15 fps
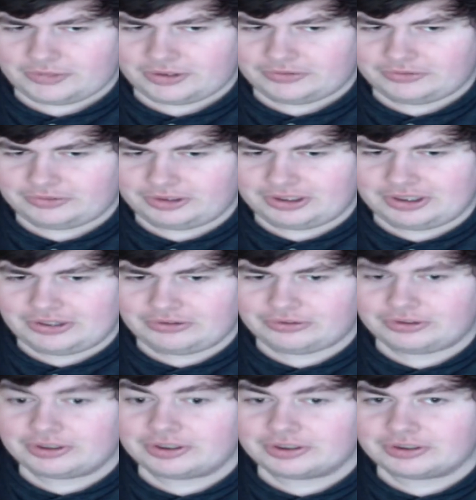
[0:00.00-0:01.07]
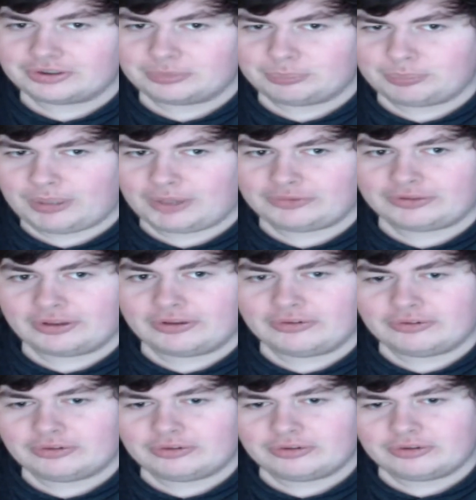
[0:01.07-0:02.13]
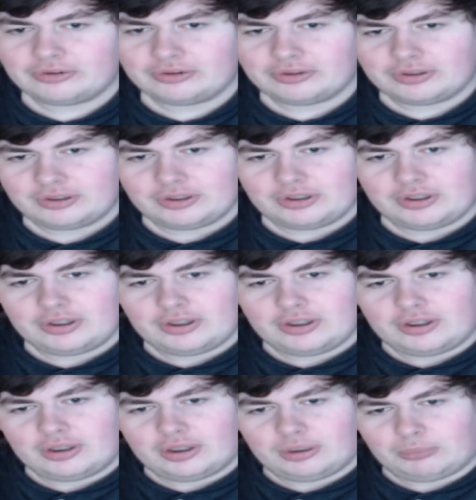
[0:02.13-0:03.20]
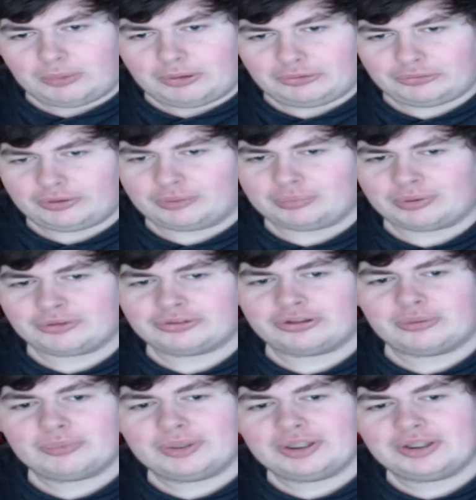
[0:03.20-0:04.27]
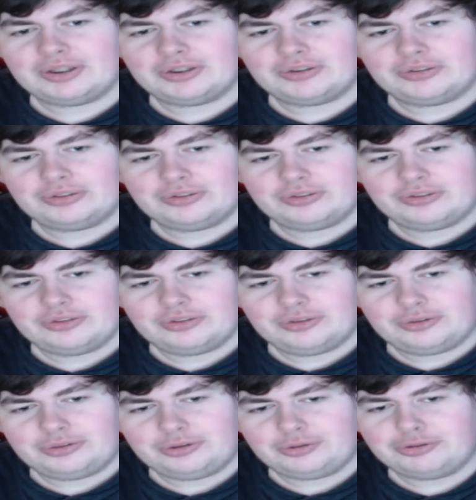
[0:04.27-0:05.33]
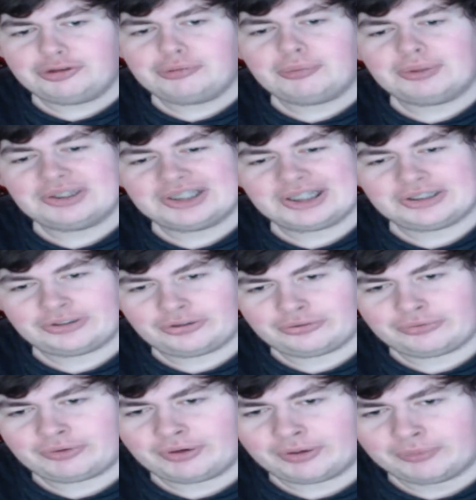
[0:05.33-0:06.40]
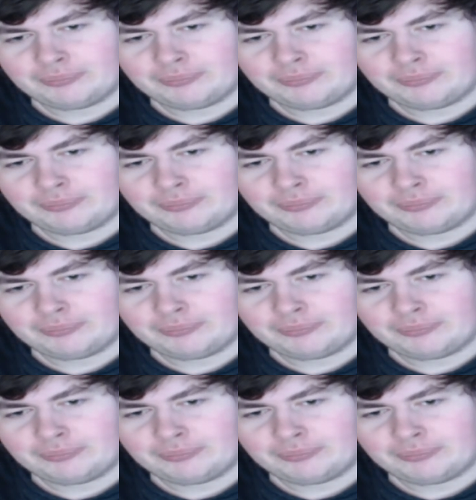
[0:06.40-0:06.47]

Did you just, pass out? Raise your head, President Mike. You did well to get this far.